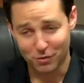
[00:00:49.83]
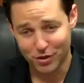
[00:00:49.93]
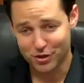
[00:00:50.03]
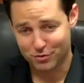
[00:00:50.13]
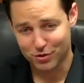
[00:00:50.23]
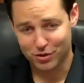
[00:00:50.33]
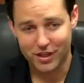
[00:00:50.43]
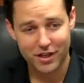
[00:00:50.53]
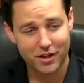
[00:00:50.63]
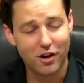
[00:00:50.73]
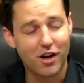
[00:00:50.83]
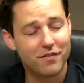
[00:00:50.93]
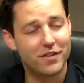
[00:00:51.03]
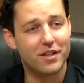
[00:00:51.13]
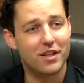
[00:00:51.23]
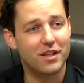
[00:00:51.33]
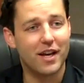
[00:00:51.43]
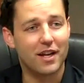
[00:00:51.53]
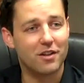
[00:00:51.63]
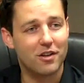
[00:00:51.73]
we just really hit it off and
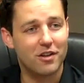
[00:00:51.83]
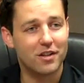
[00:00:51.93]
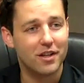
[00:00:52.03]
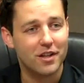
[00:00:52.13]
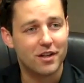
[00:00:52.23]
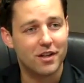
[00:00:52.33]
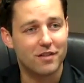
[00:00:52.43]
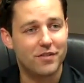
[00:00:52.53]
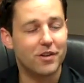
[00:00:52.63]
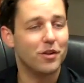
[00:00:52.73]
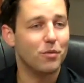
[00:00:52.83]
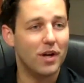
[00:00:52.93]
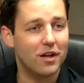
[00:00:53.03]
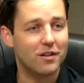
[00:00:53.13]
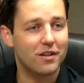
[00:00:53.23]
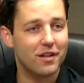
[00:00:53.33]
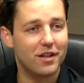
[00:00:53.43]
got along very well.